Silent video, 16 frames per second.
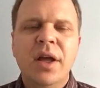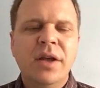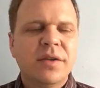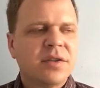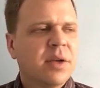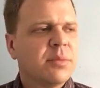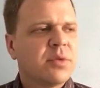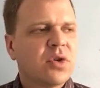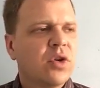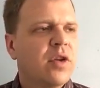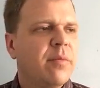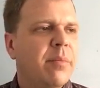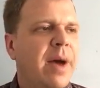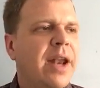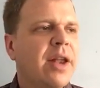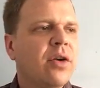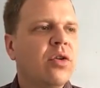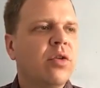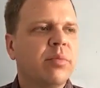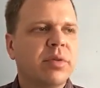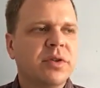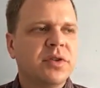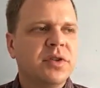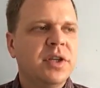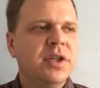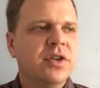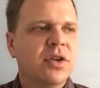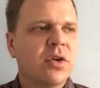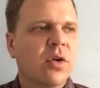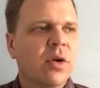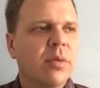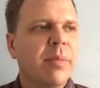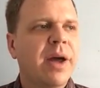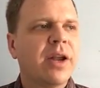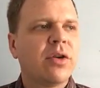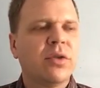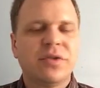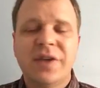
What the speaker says: some sort of medical procedure or medical